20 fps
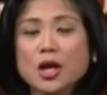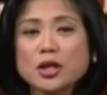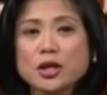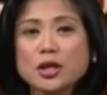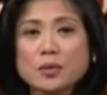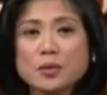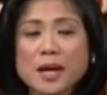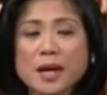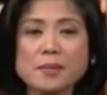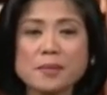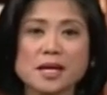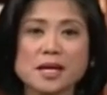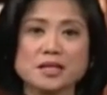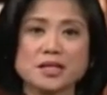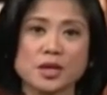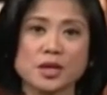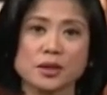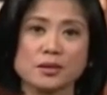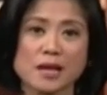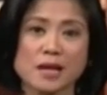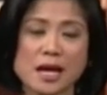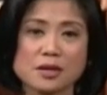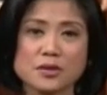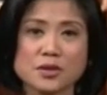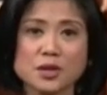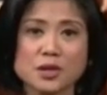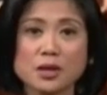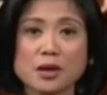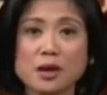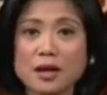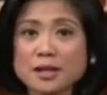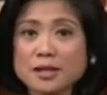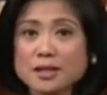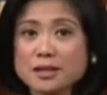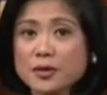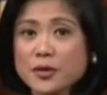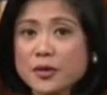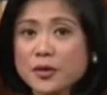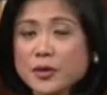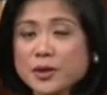You may base your grounds on
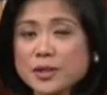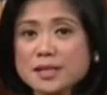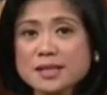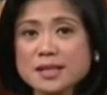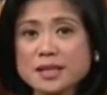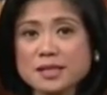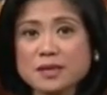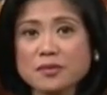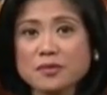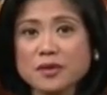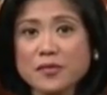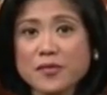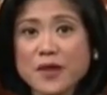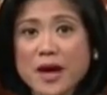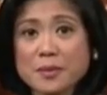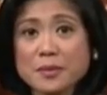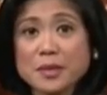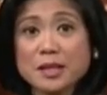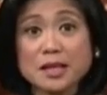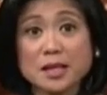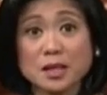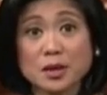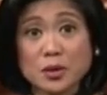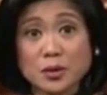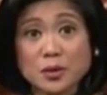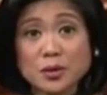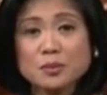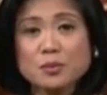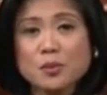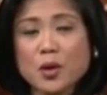Article 36 of the Family Code,